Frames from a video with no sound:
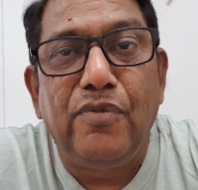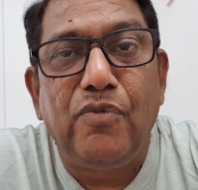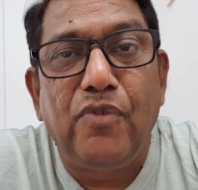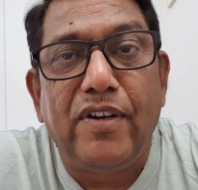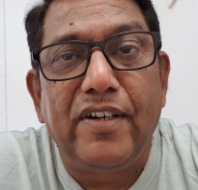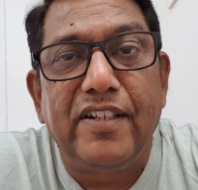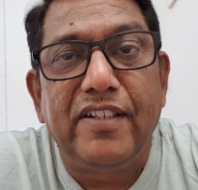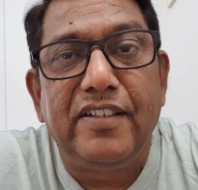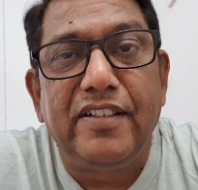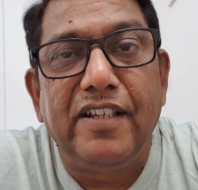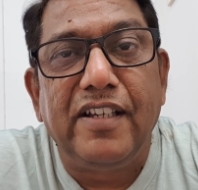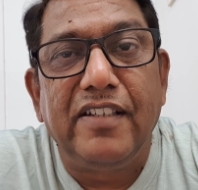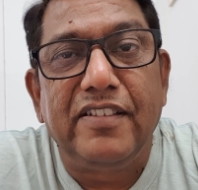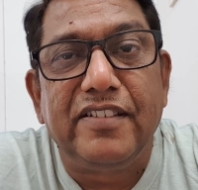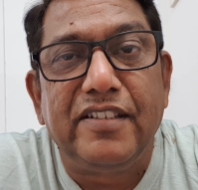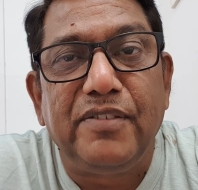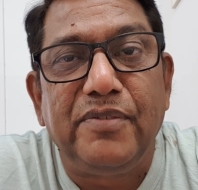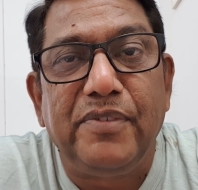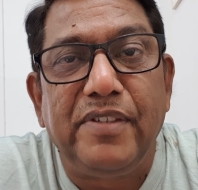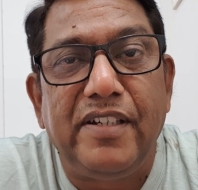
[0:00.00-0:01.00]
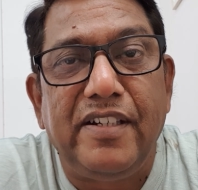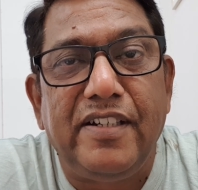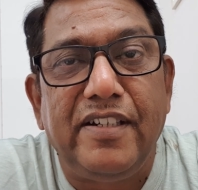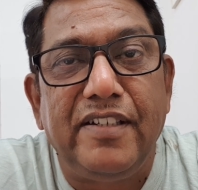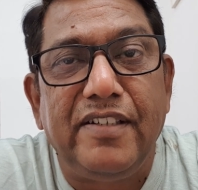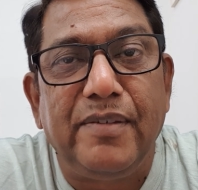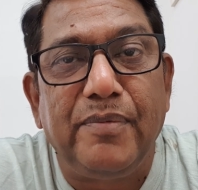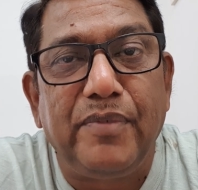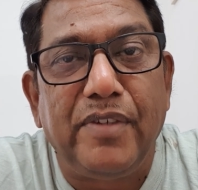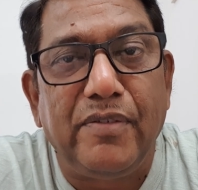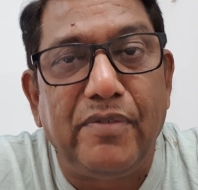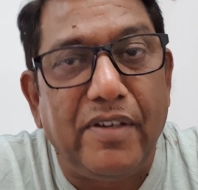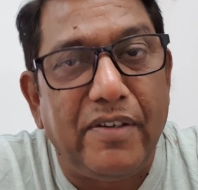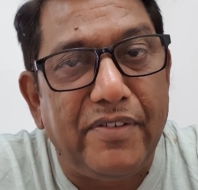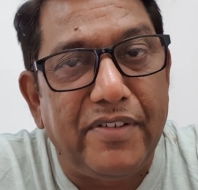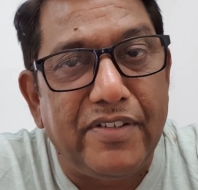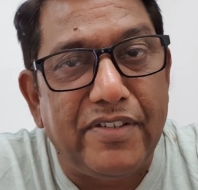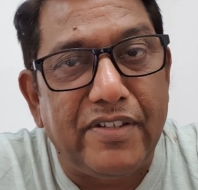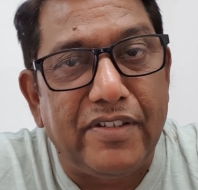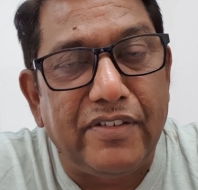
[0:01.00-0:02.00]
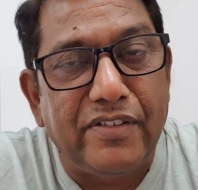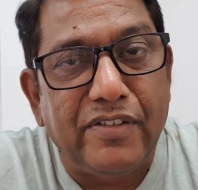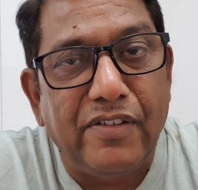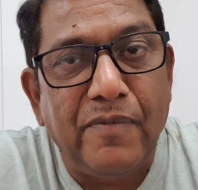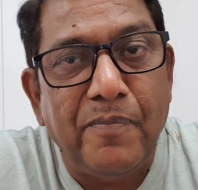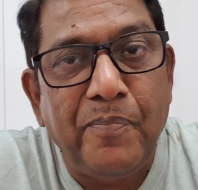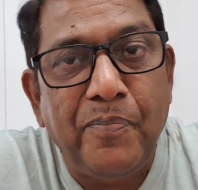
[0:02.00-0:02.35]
what is the severity of the vibrations.